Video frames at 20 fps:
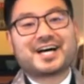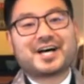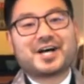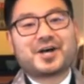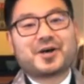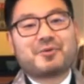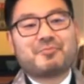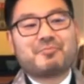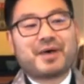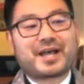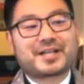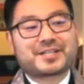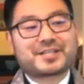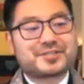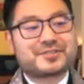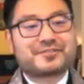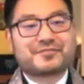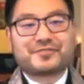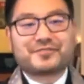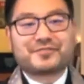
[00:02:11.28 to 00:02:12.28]
Back to
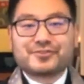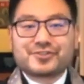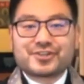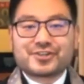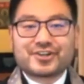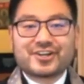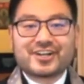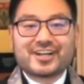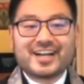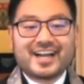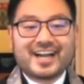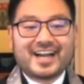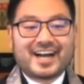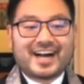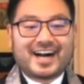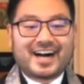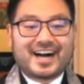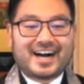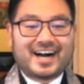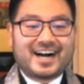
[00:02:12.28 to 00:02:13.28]
the Future,
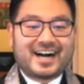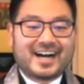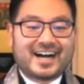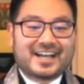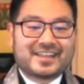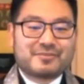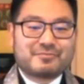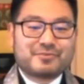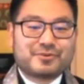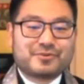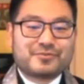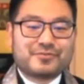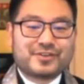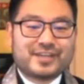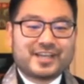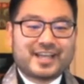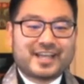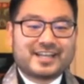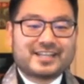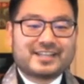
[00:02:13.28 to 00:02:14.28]
the
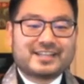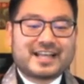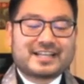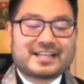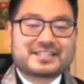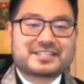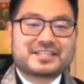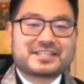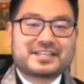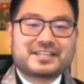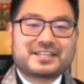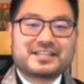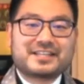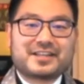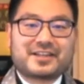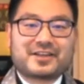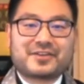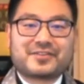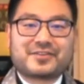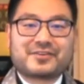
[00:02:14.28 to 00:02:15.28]
movie, and in that scene,
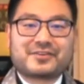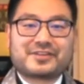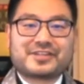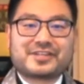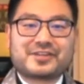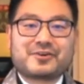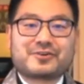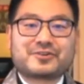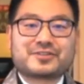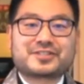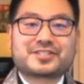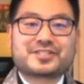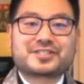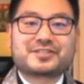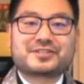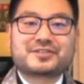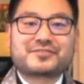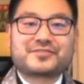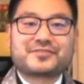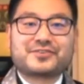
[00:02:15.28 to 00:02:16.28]
he goes to
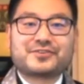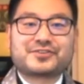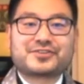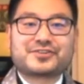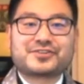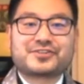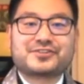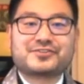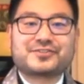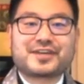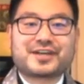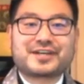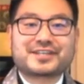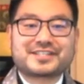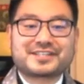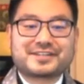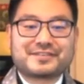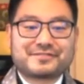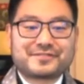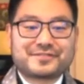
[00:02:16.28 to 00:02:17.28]
the future,
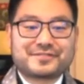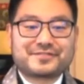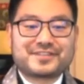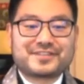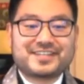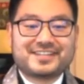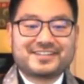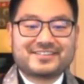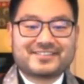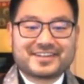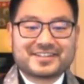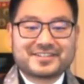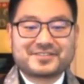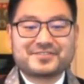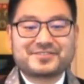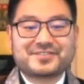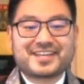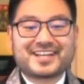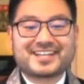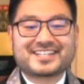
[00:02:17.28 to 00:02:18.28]
2015, right?
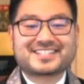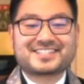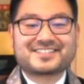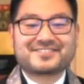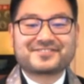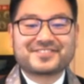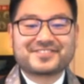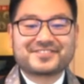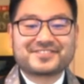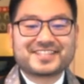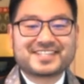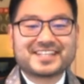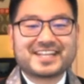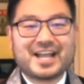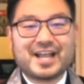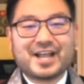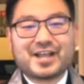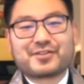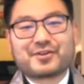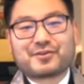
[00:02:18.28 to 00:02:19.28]
2015.
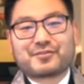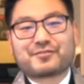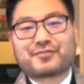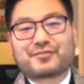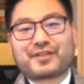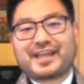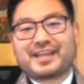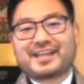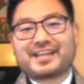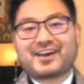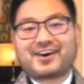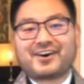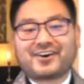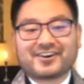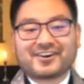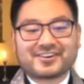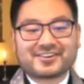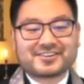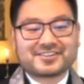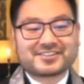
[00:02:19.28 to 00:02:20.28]
There are flying
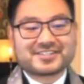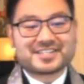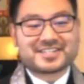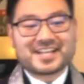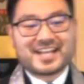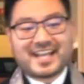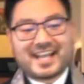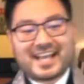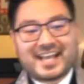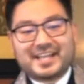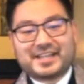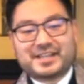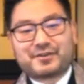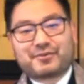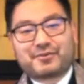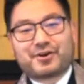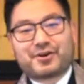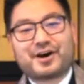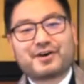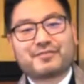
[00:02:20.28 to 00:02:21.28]
cars and
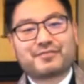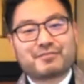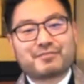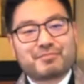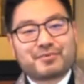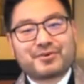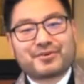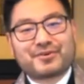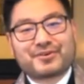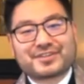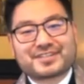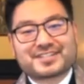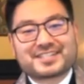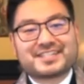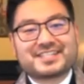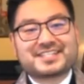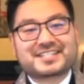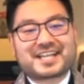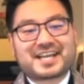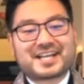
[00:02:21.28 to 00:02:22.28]
there are hoverboards and
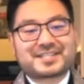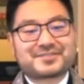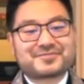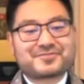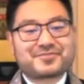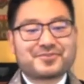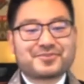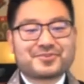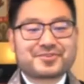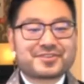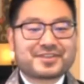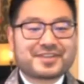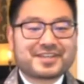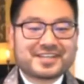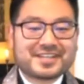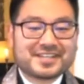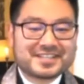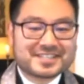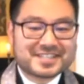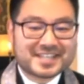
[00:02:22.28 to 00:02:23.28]
these kinds of cool
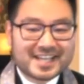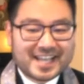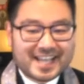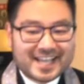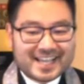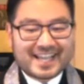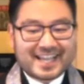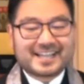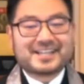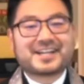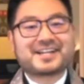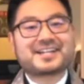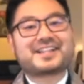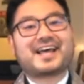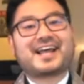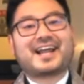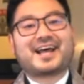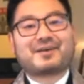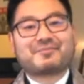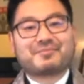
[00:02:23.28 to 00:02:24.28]
things. Yeah, none of
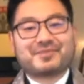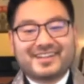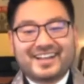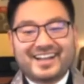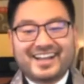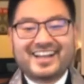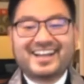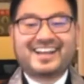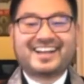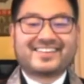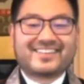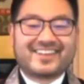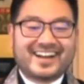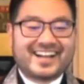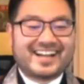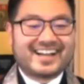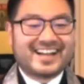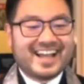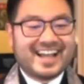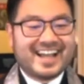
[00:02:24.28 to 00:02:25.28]
that happened,
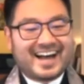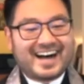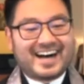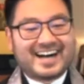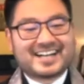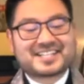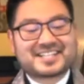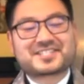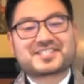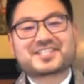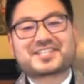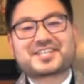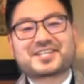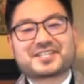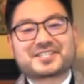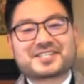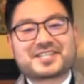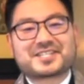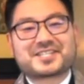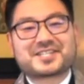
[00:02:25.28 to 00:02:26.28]
right? Such
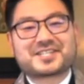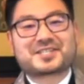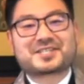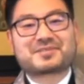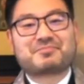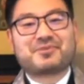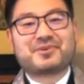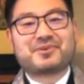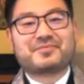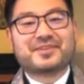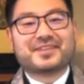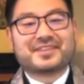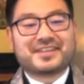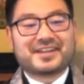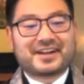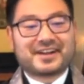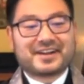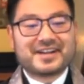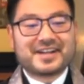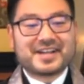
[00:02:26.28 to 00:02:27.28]
a disappointment
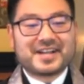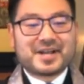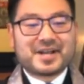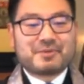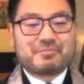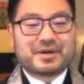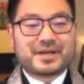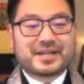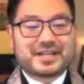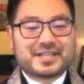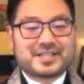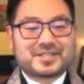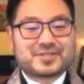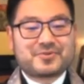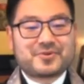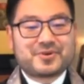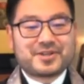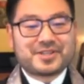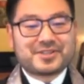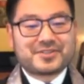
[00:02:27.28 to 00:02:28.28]
there. But in
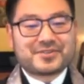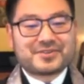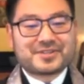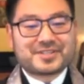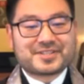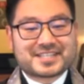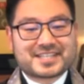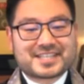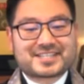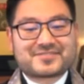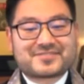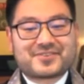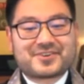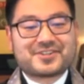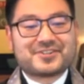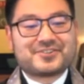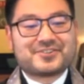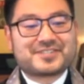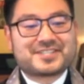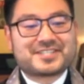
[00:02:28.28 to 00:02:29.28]
2036, where do
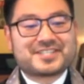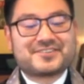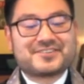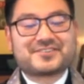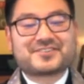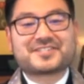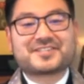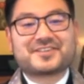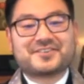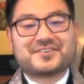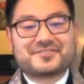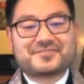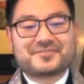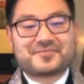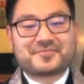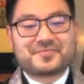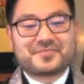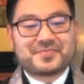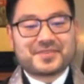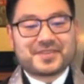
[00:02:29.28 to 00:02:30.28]
you see yourself?
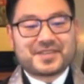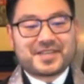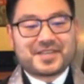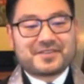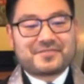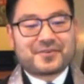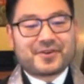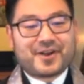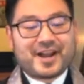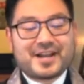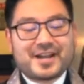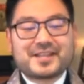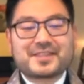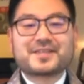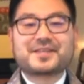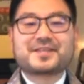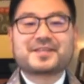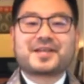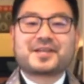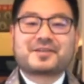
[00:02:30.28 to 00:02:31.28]
If you're
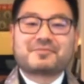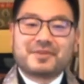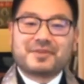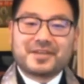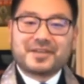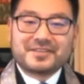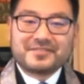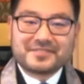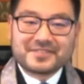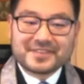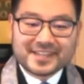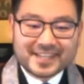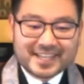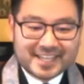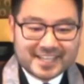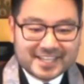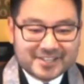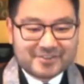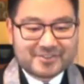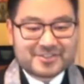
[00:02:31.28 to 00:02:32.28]
anything like me,
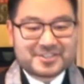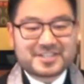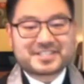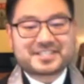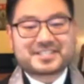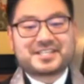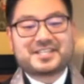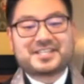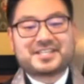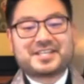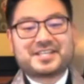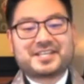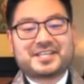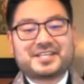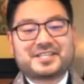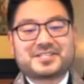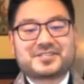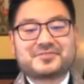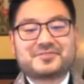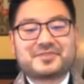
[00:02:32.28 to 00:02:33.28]
you're just thinking
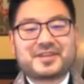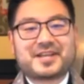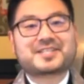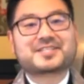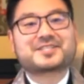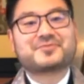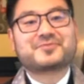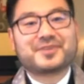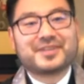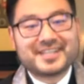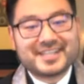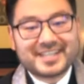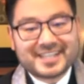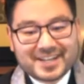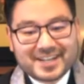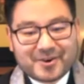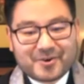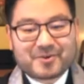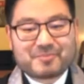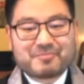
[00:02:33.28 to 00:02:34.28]
into next week
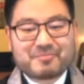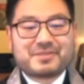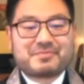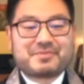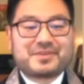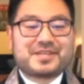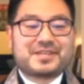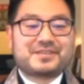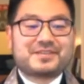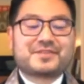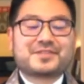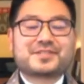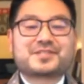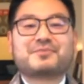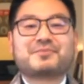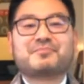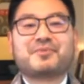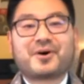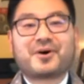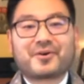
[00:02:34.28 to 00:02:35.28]
or maybe even
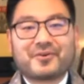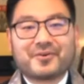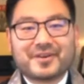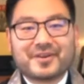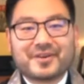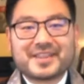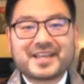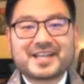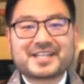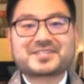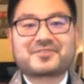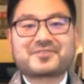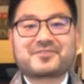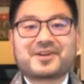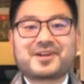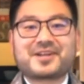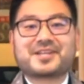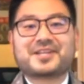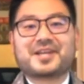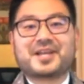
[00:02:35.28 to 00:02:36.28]
tomorrow. And that's
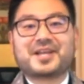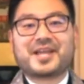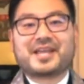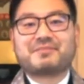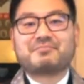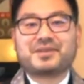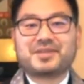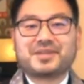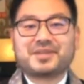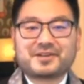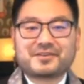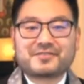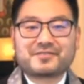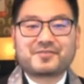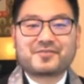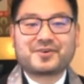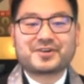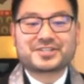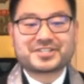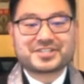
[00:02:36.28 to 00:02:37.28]
already a big enough
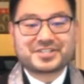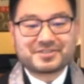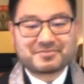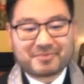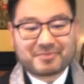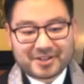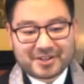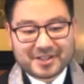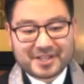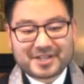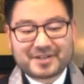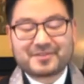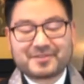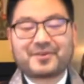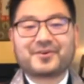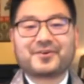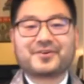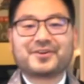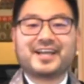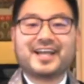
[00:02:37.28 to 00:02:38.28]
question mark, let
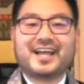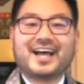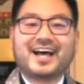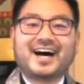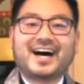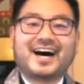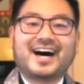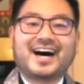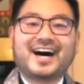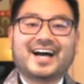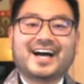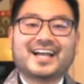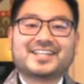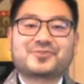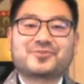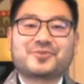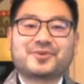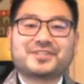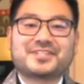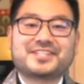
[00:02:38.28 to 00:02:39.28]
alone
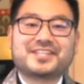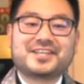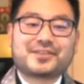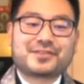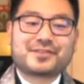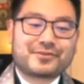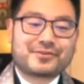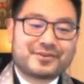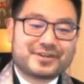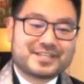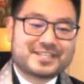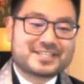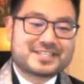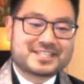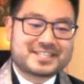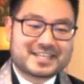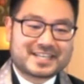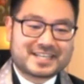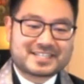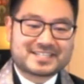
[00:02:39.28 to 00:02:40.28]

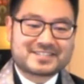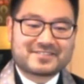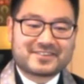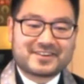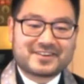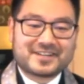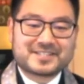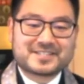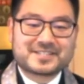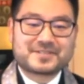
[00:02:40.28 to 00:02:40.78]
2036, right?